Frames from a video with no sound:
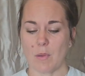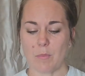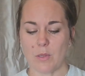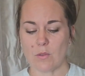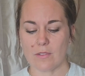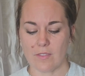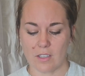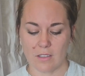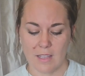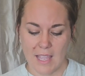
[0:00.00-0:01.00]
but
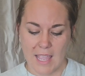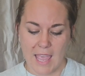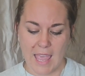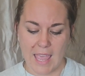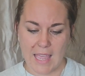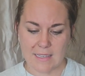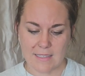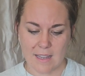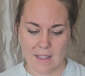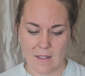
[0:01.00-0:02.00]
beautiful.
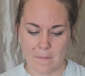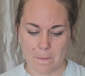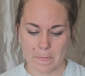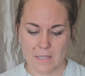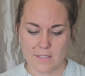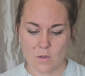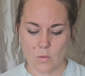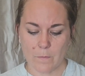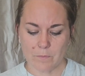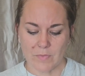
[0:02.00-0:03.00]
And
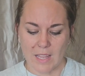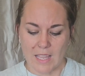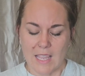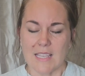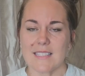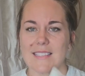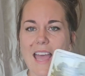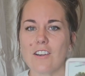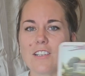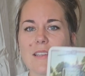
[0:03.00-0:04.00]
so
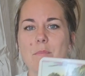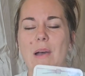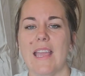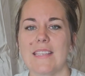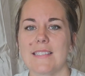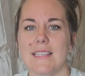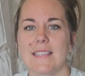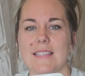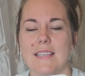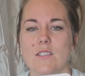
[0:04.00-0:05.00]
Saturn in
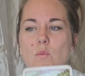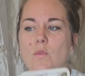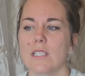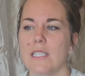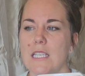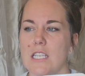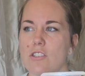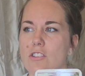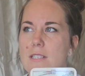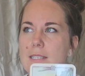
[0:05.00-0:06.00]
Pisces is a really
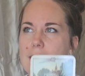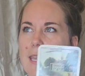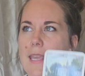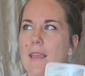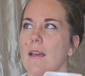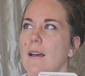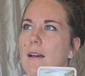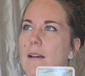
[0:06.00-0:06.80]
interesting,